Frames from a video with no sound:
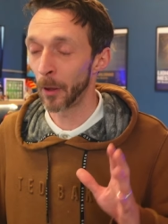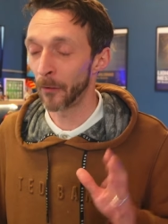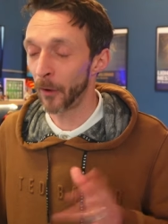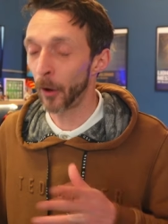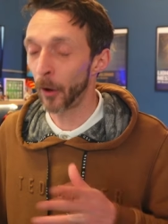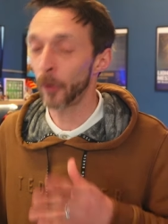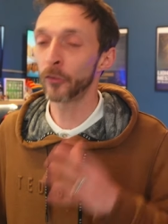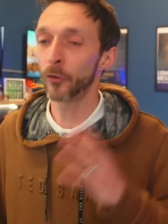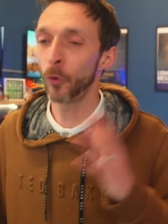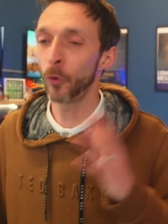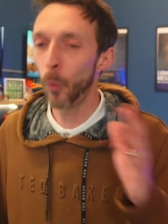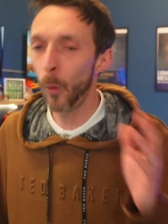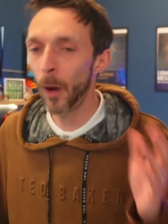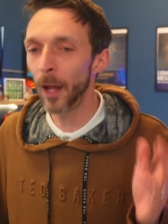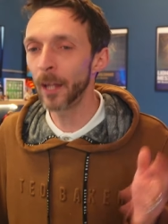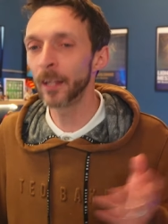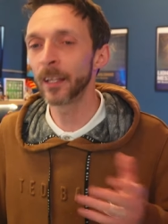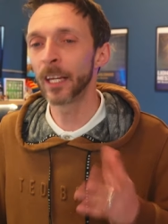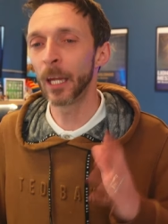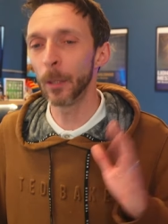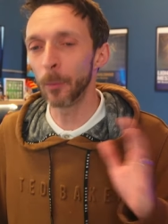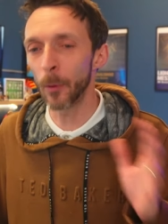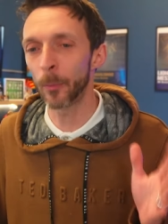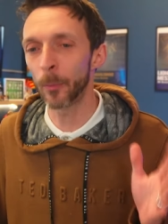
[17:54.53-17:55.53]
But if Arsenal
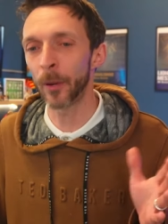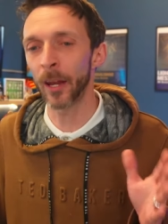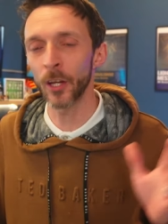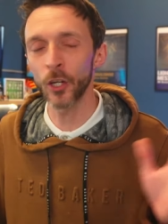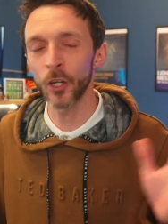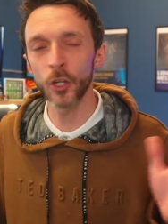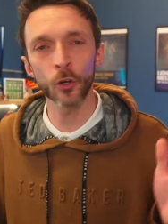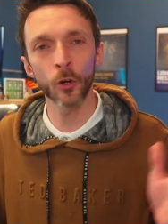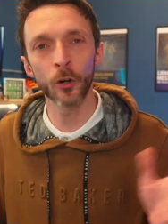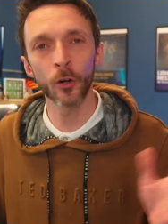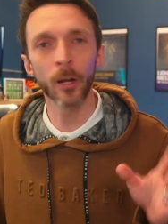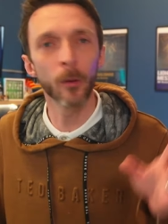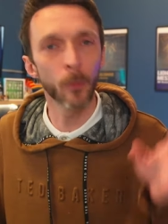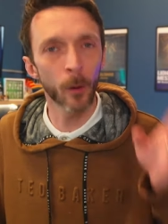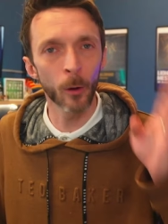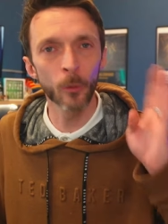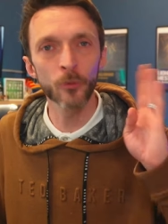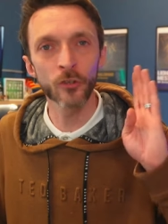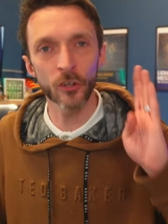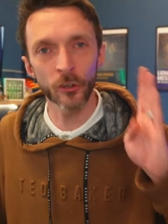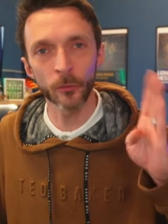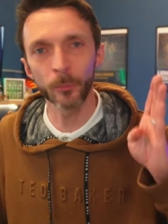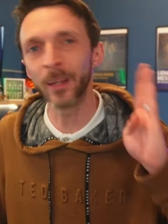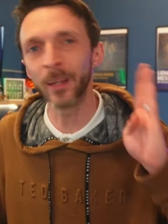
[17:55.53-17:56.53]
win, keep the pressure on. It
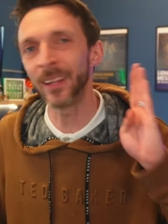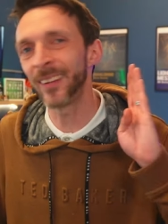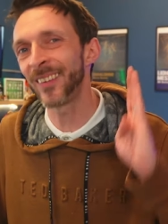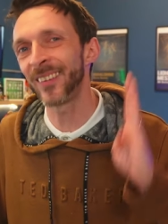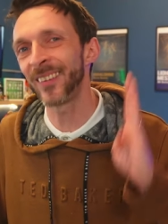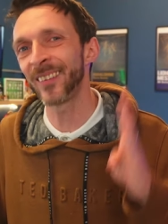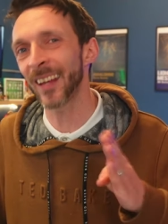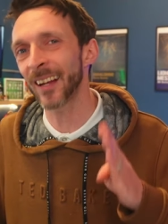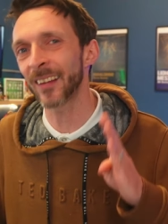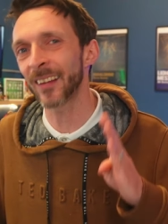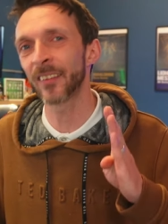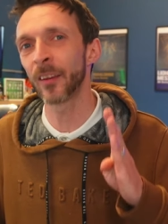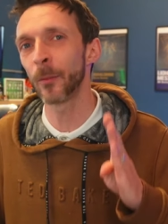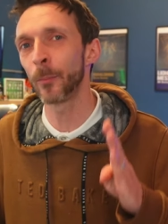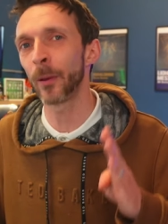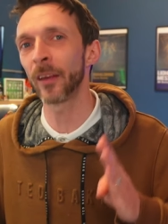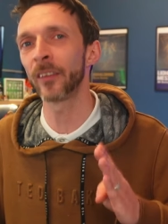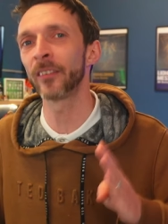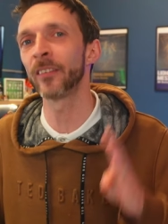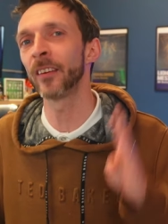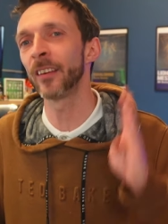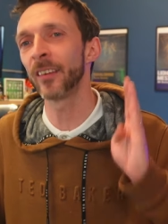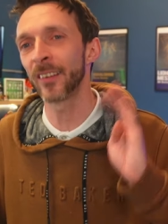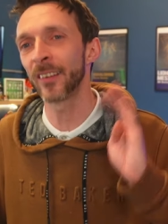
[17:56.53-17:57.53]
will just be stick to
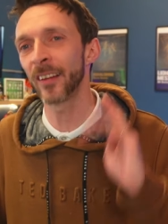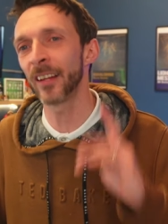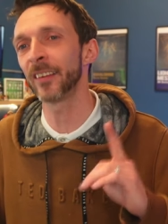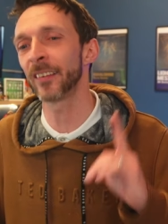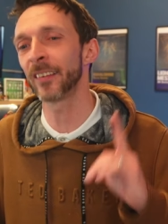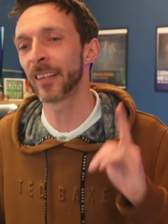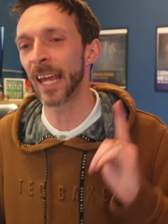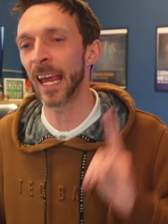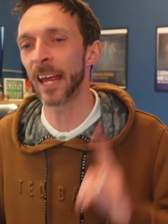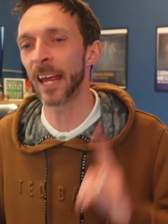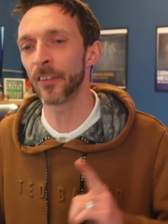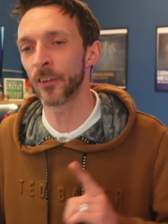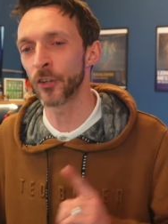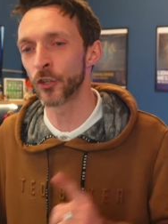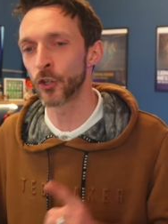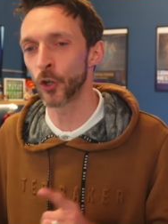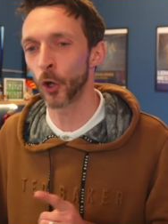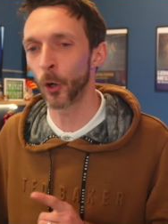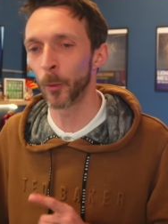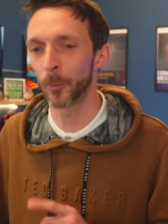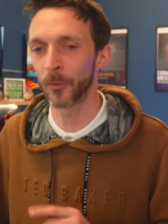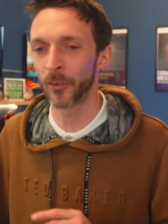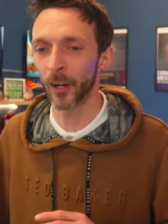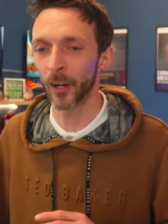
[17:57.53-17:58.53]
business. Let's get the
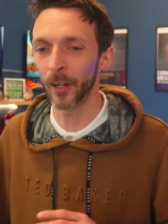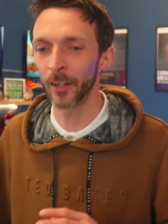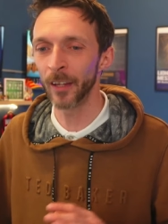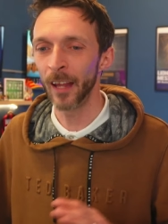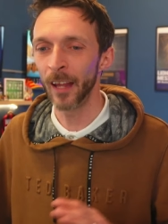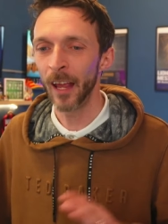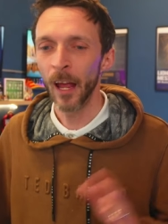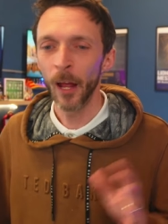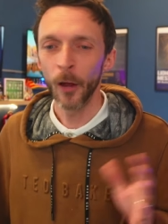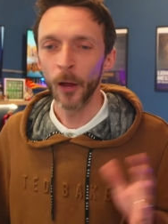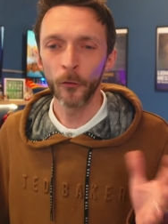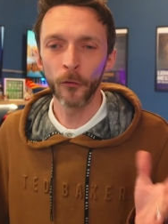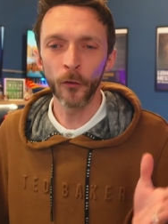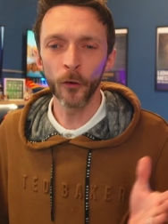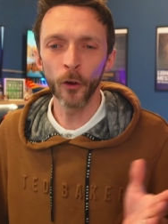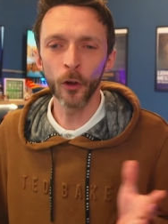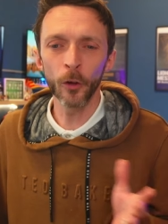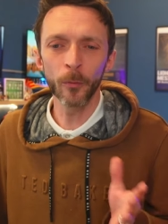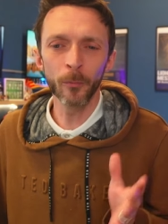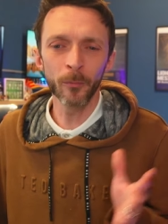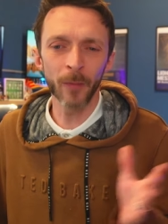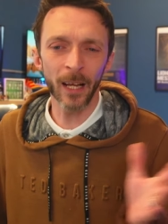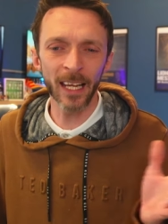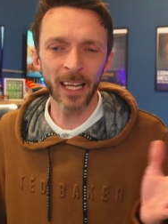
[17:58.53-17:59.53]
job done.
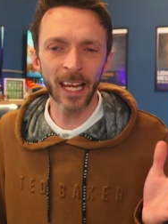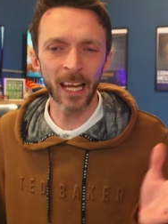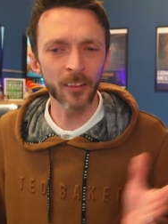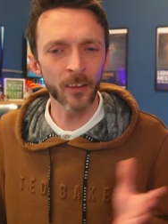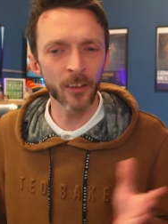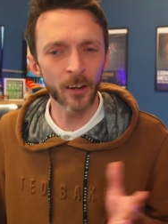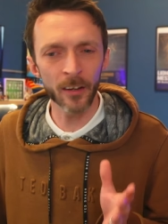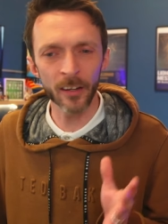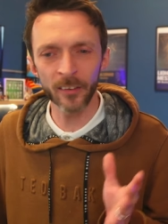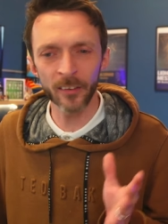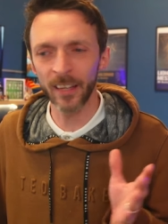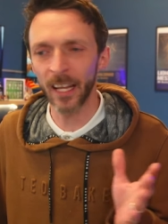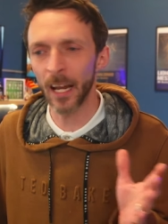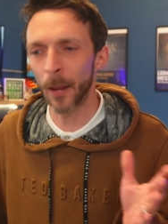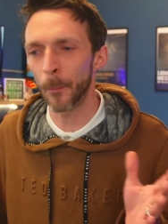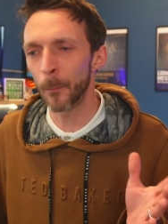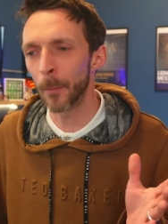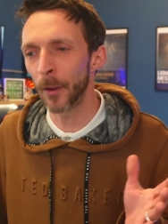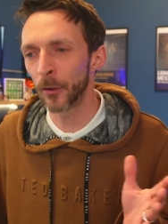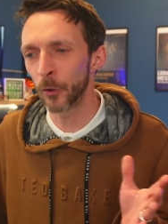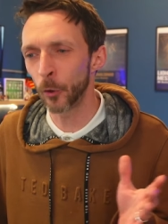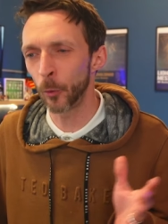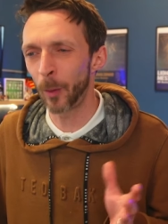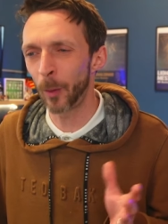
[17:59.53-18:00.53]
Fulham, again, they're in this kind of
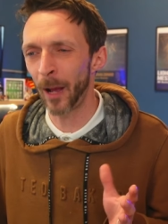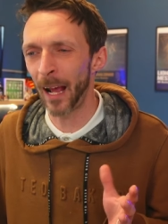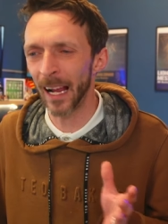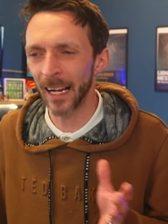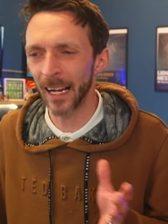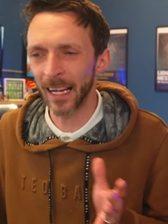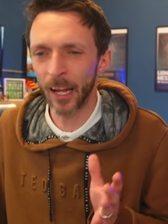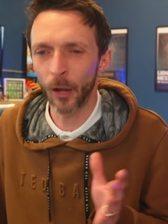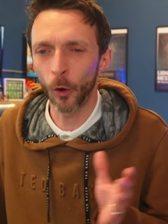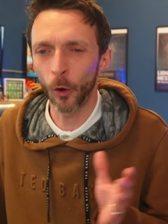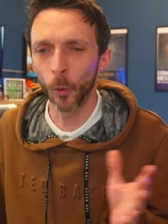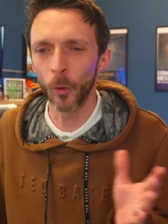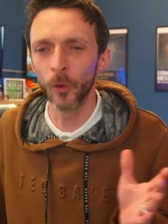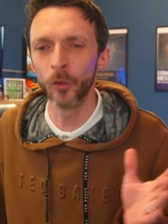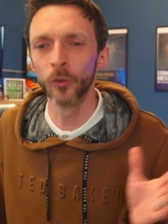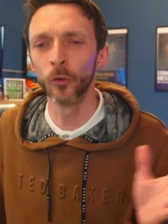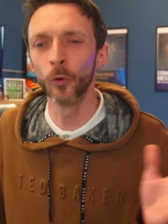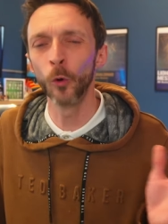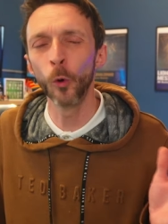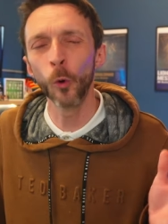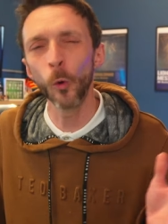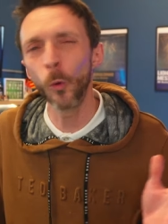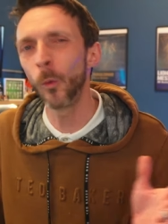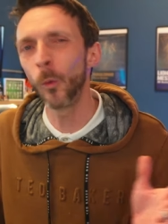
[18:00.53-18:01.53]
middle pack,
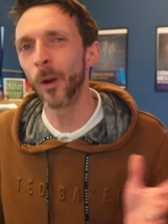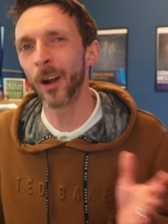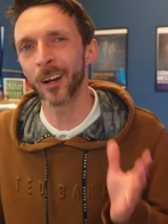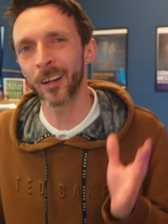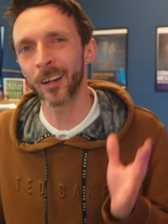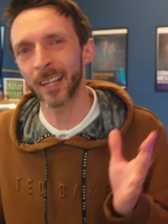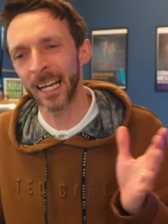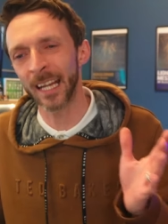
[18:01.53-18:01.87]
going nowhere